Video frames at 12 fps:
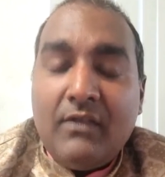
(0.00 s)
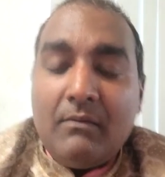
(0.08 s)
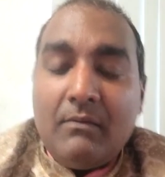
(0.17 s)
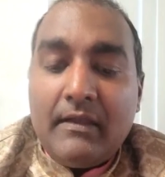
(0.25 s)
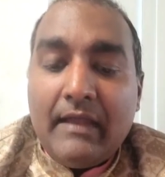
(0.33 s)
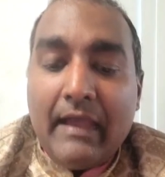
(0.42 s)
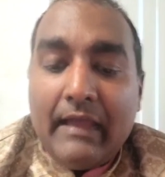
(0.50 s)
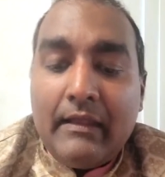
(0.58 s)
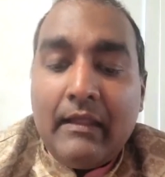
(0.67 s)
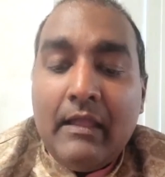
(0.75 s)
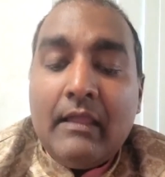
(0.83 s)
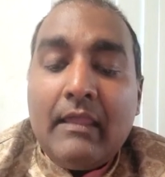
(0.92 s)
My dad
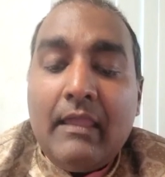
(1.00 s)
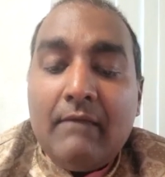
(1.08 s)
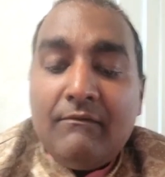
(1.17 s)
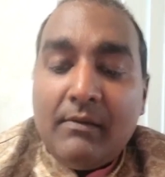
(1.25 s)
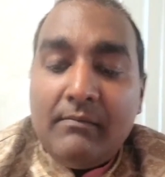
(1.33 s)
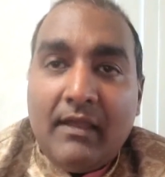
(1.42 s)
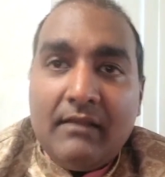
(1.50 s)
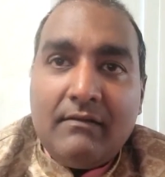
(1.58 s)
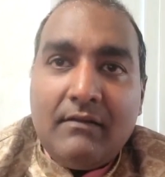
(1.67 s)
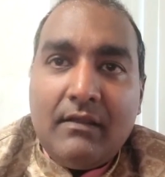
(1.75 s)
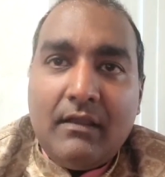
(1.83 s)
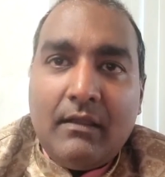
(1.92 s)
came from that
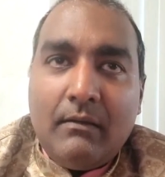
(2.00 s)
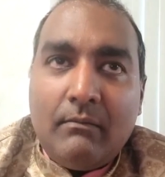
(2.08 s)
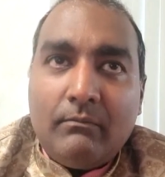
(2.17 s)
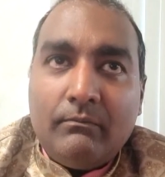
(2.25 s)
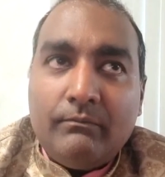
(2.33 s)
um,